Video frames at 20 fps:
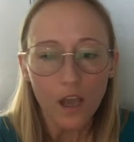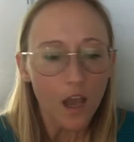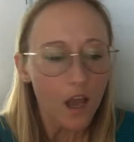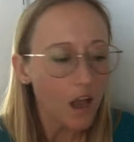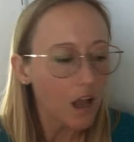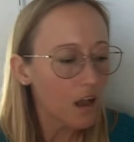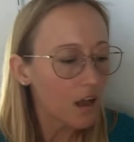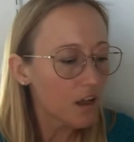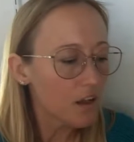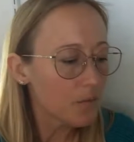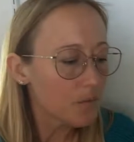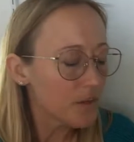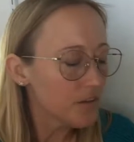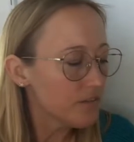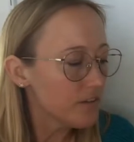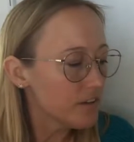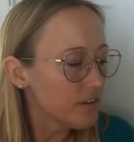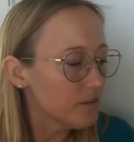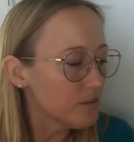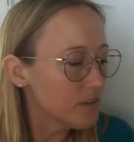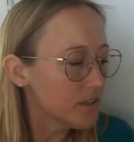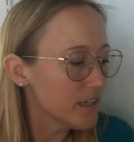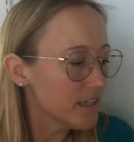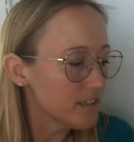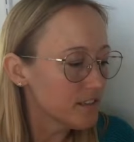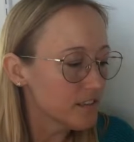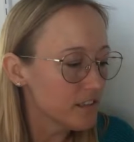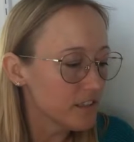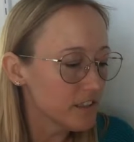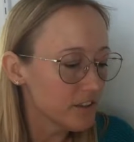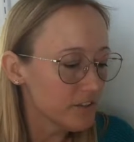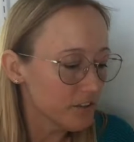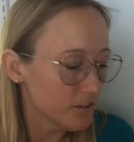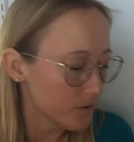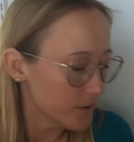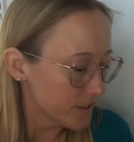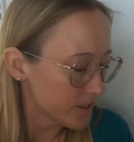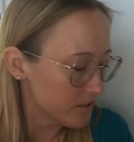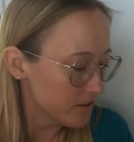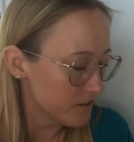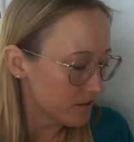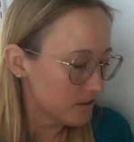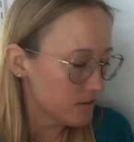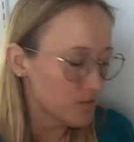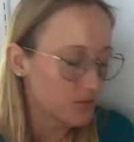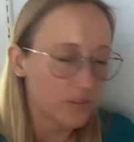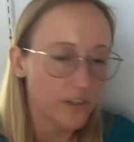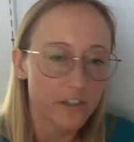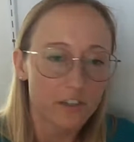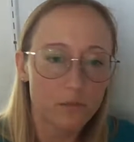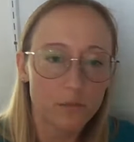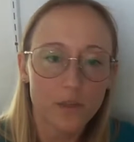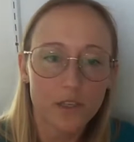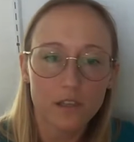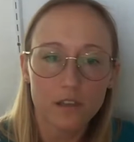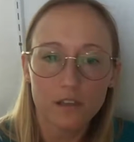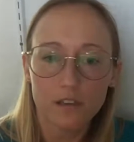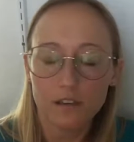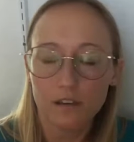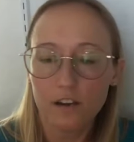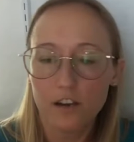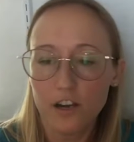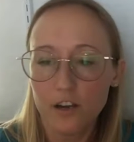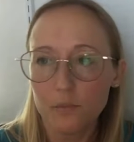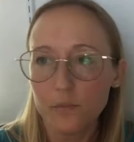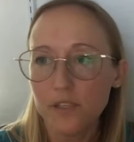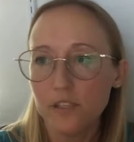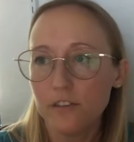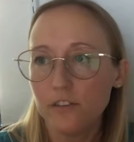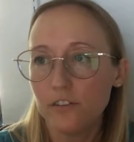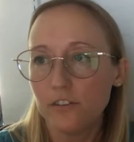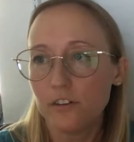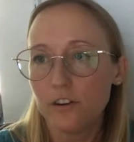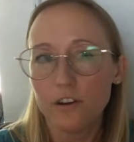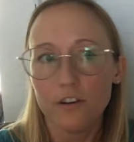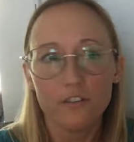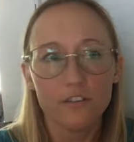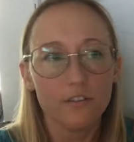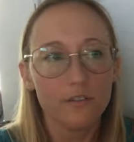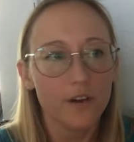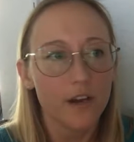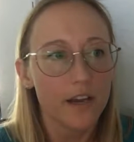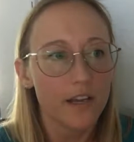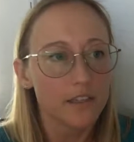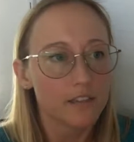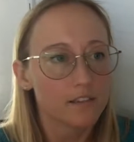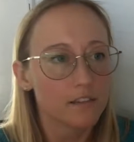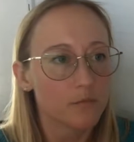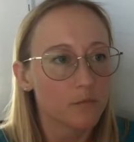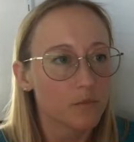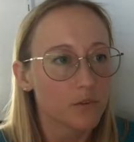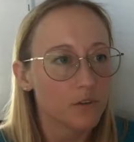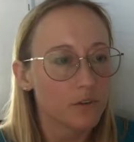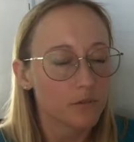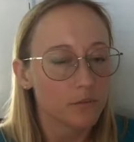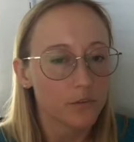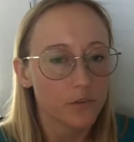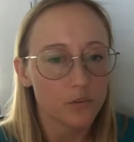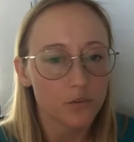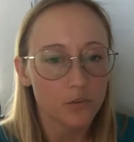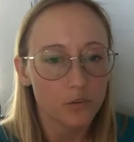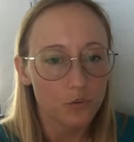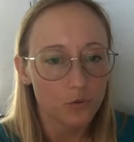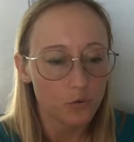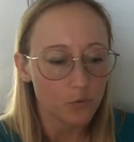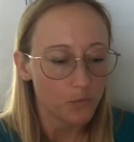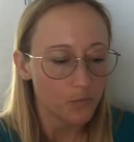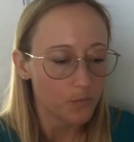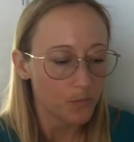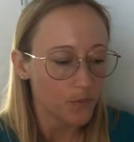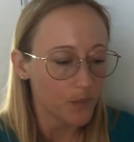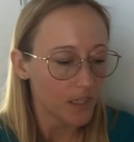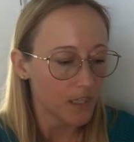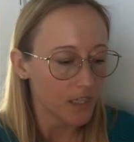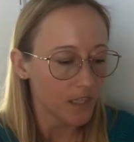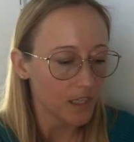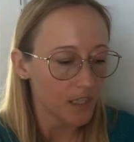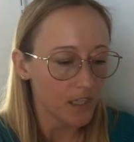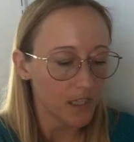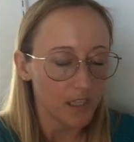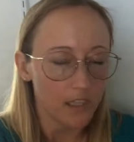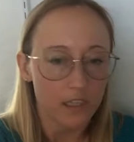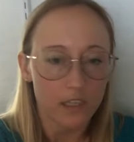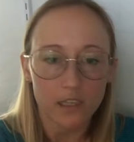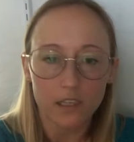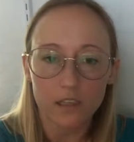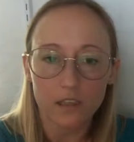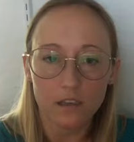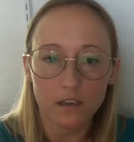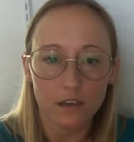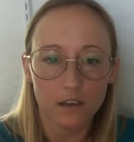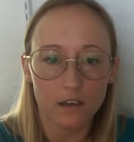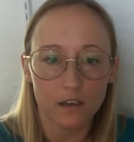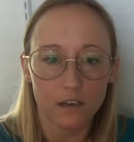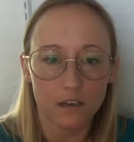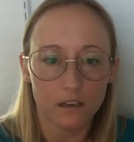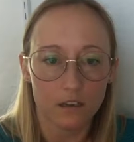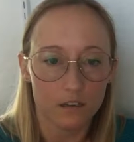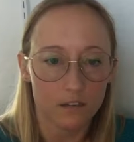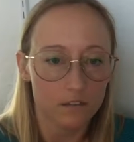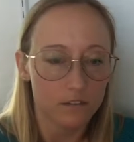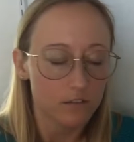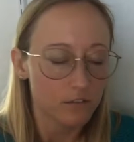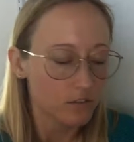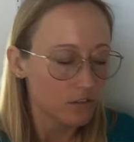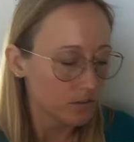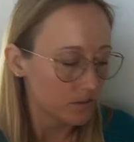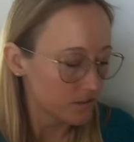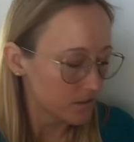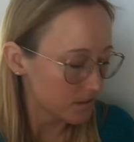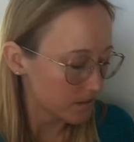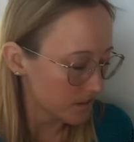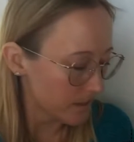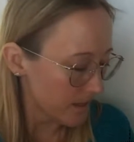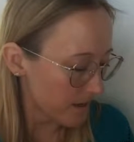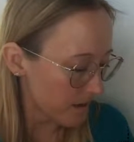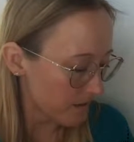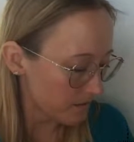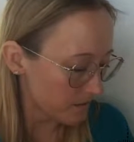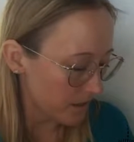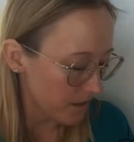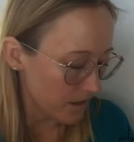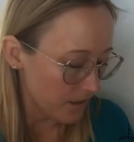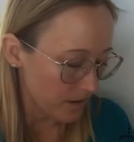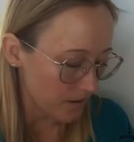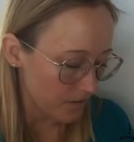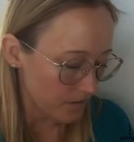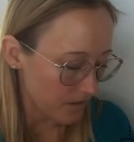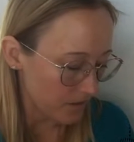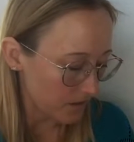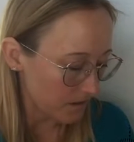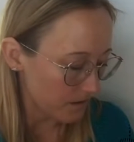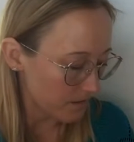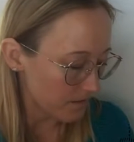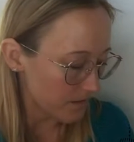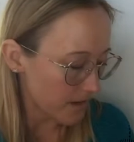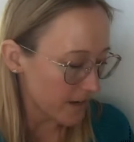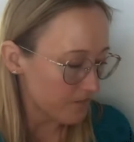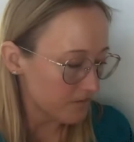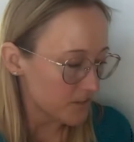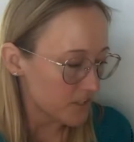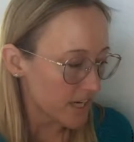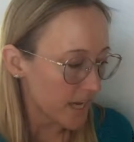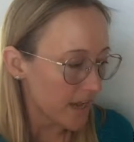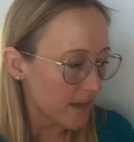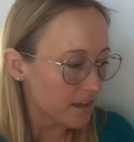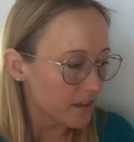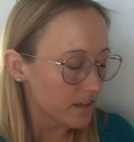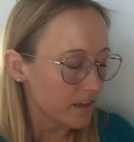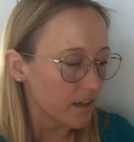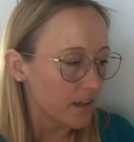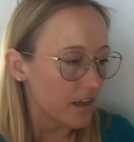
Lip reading: If anyone has any other questions, write them in the comments, or otherwise I'm going to be closing down the live chat.